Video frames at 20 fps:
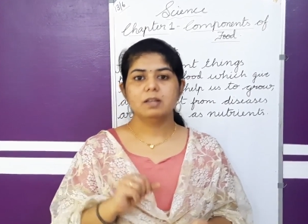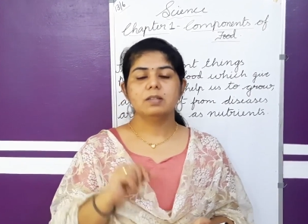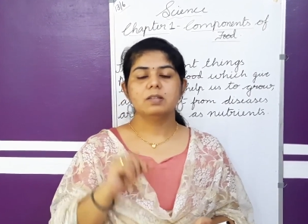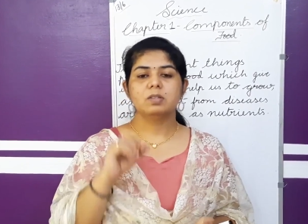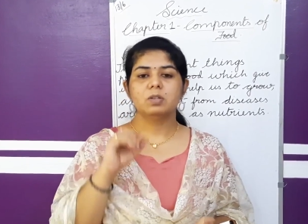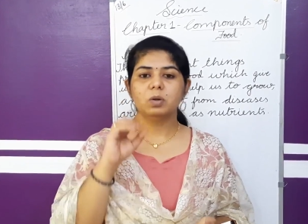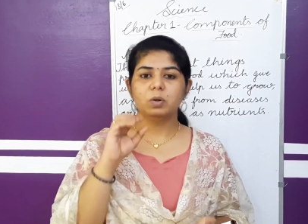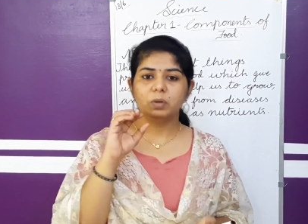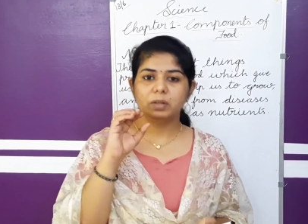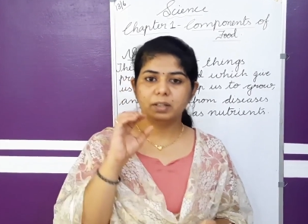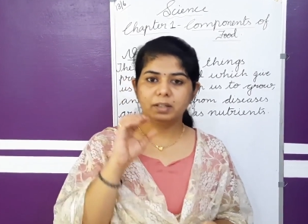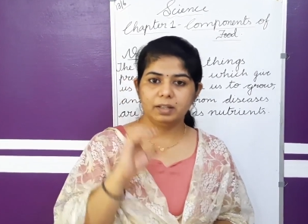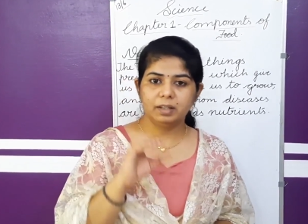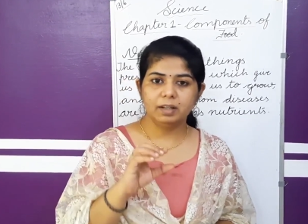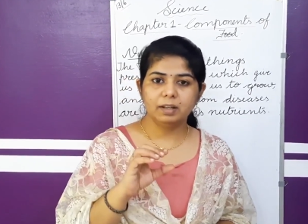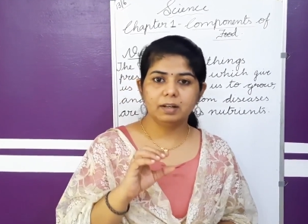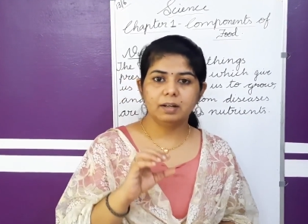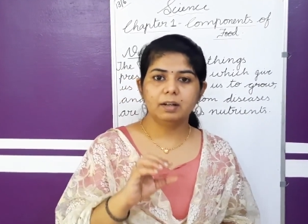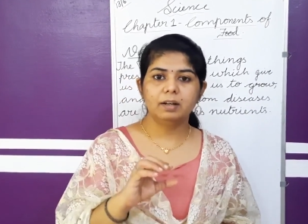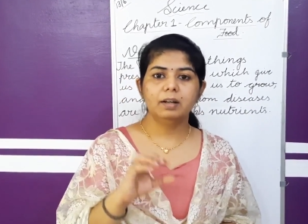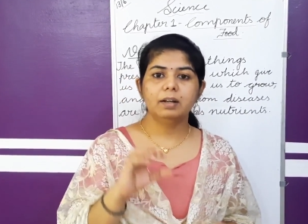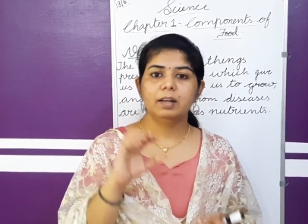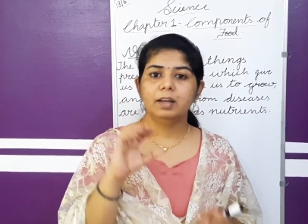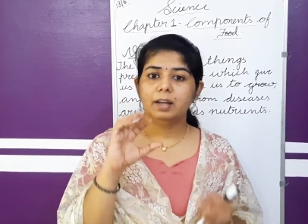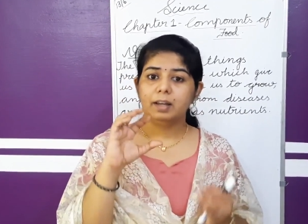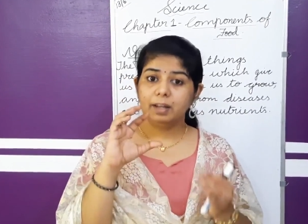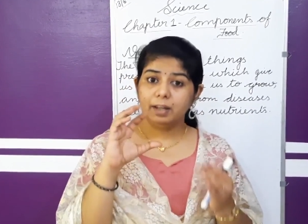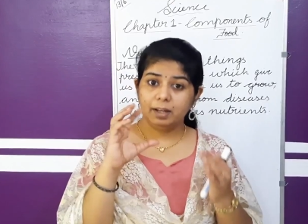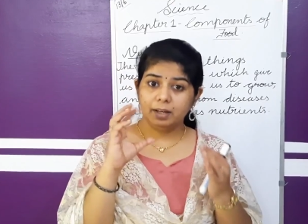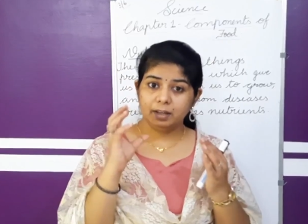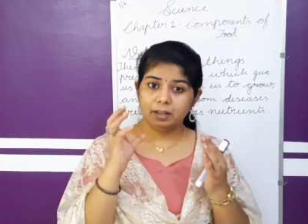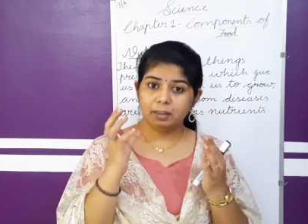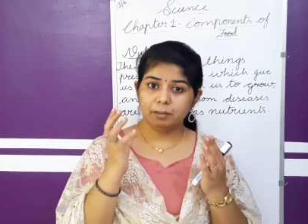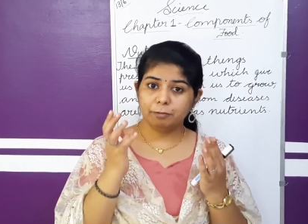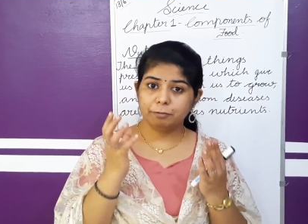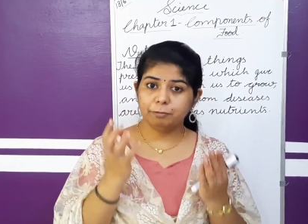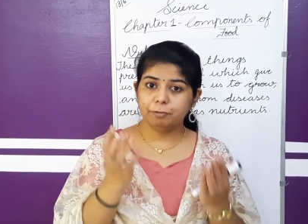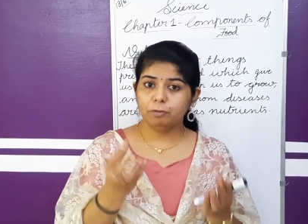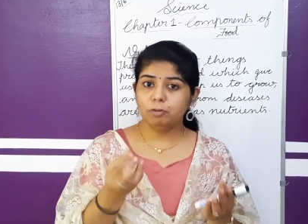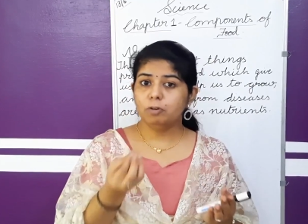So here in
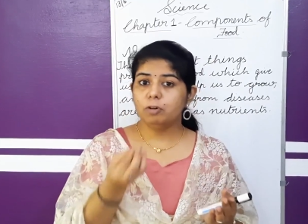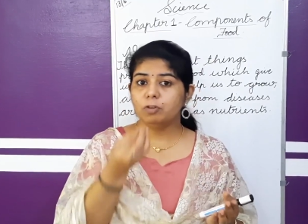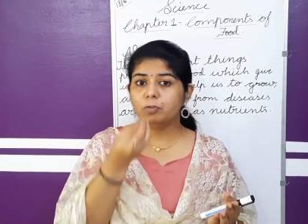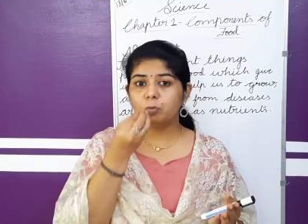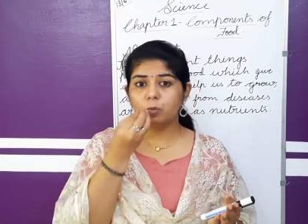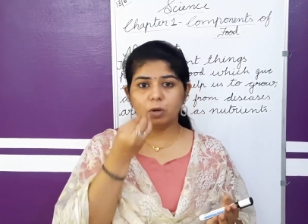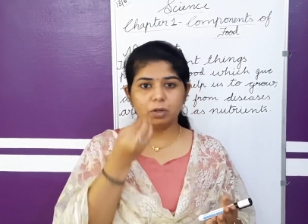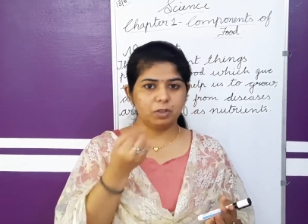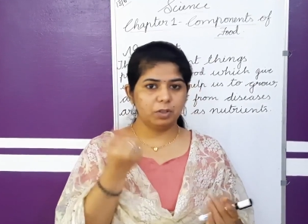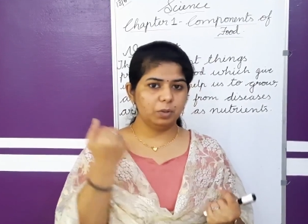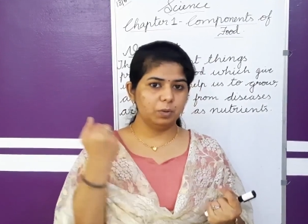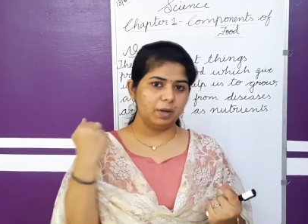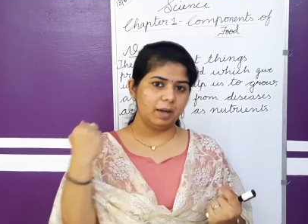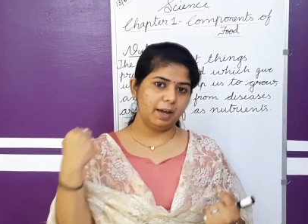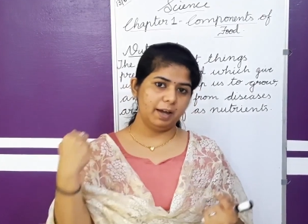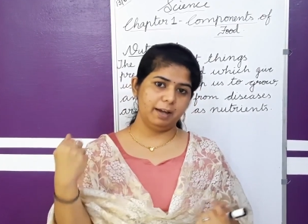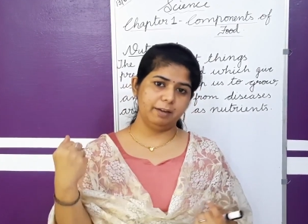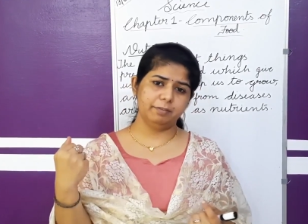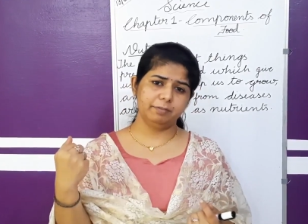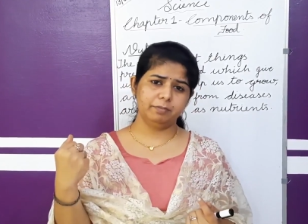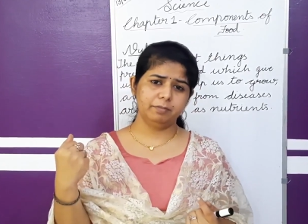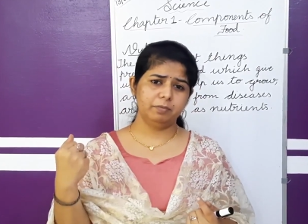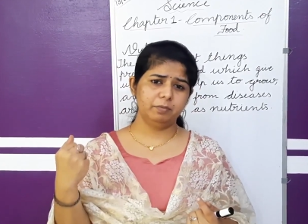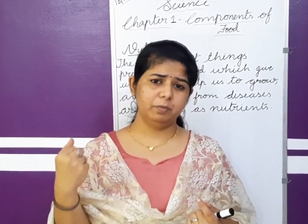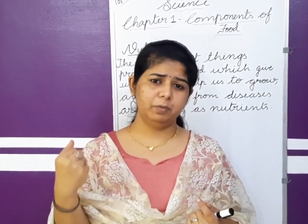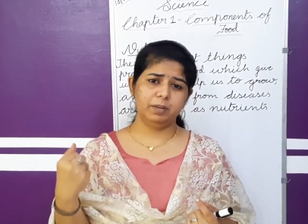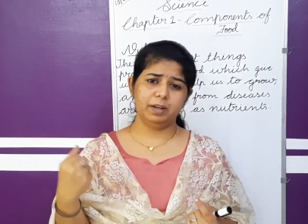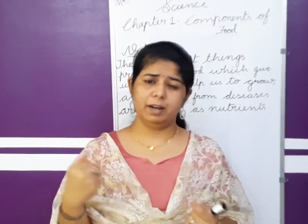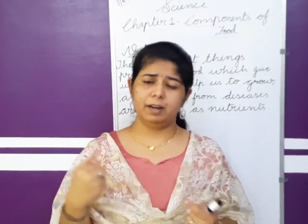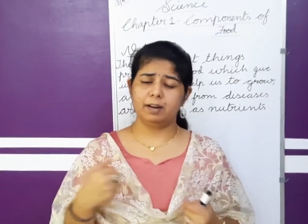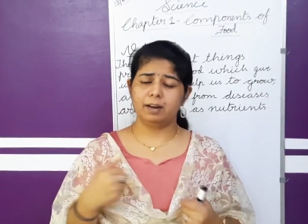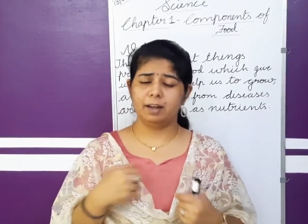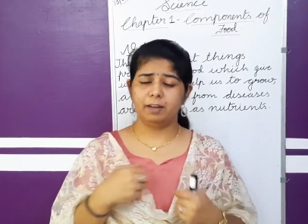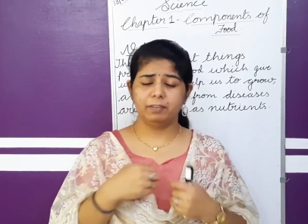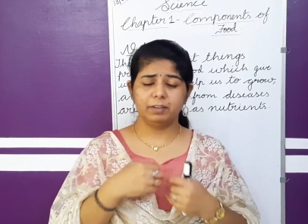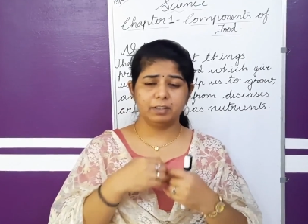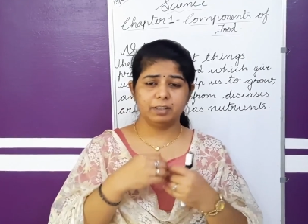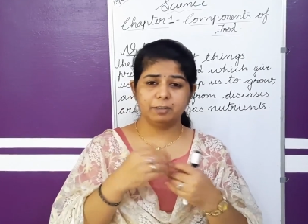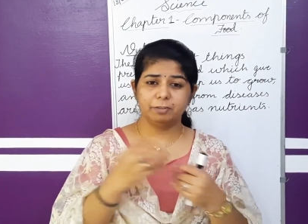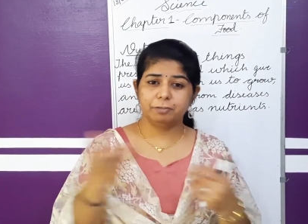the food what you have are
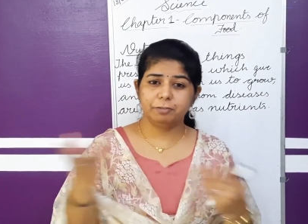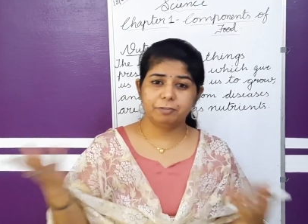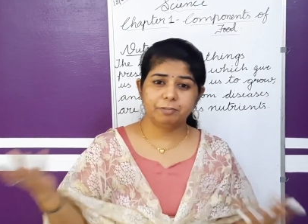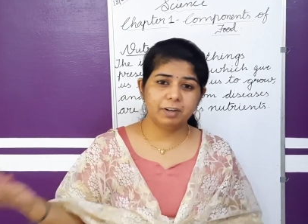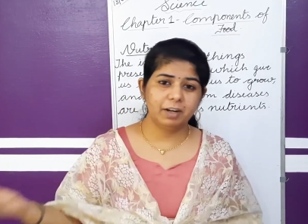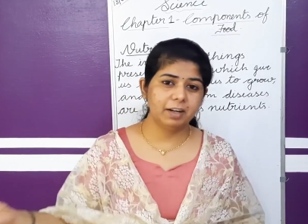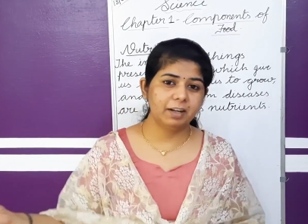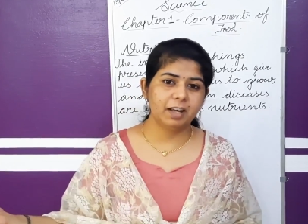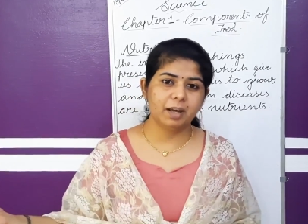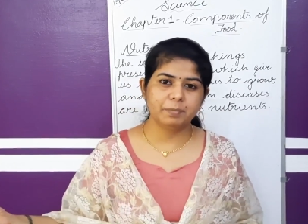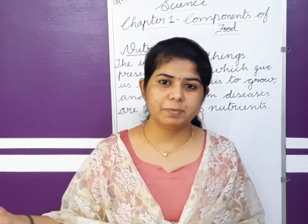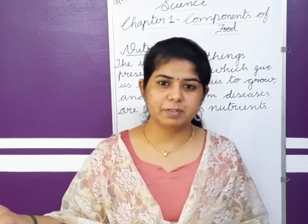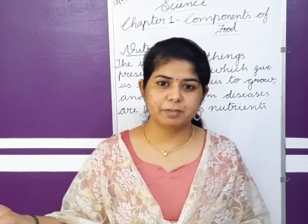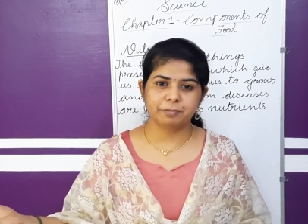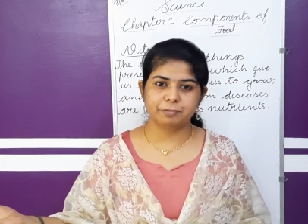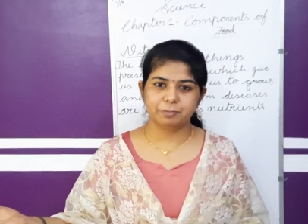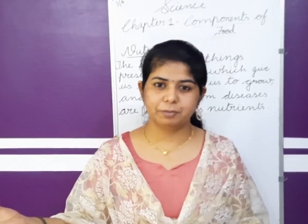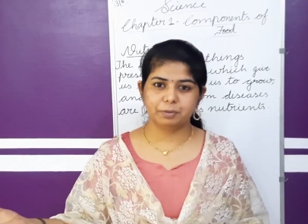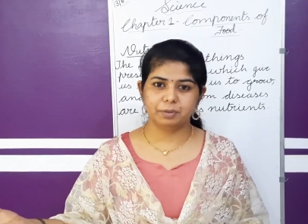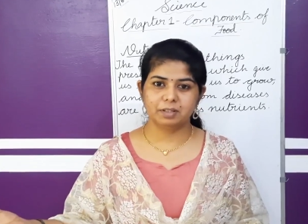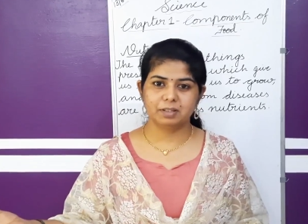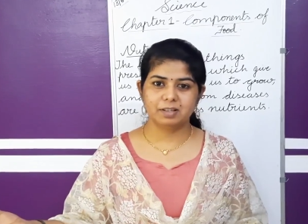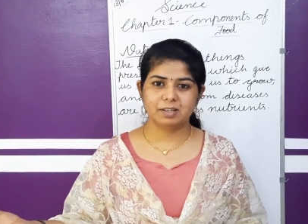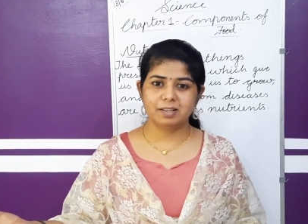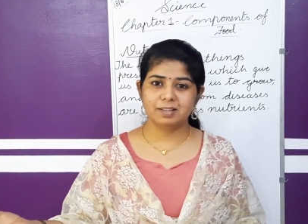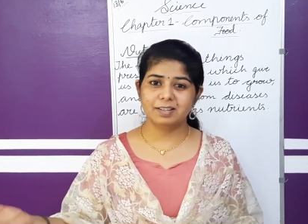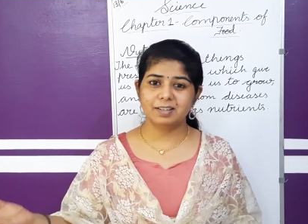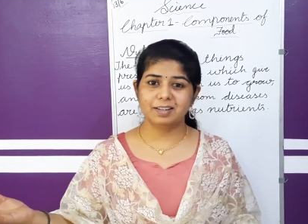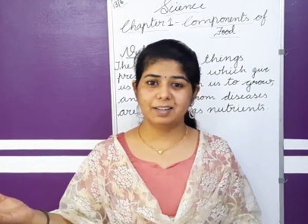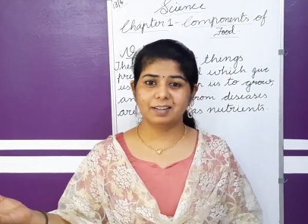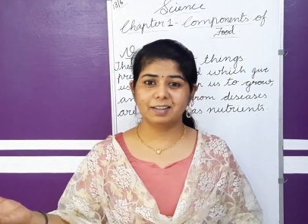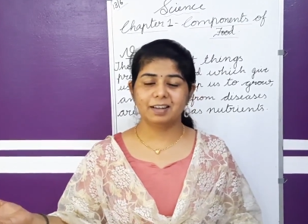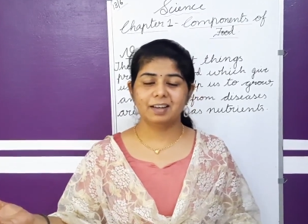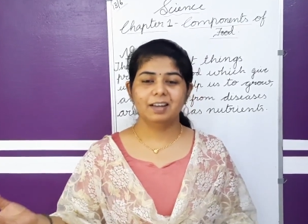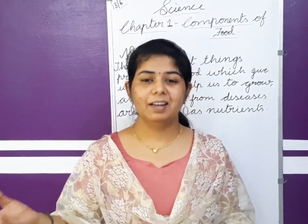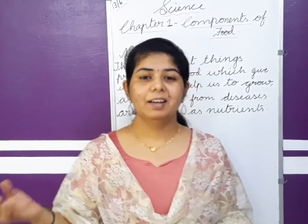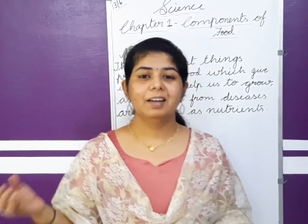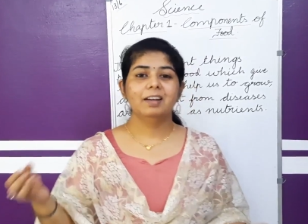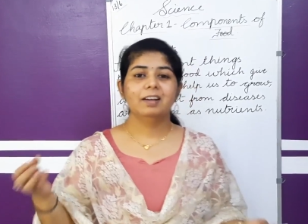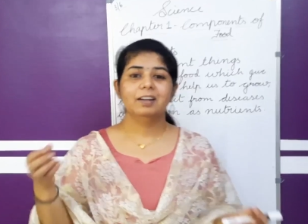having different types of food, isn't it?